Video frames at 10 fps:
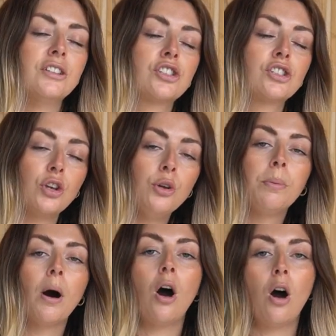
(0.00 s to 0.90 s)

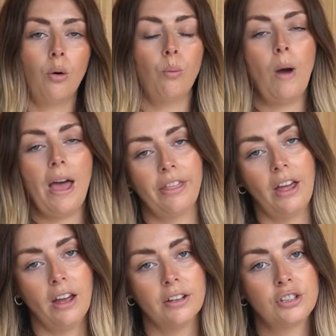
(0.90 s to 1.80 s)
super hot
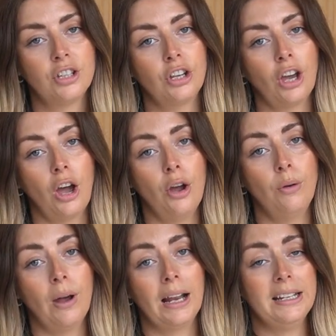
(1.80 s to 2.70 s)
weather to
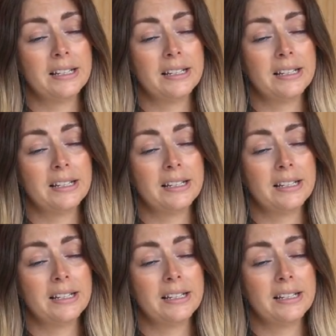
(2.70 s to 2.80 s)
go and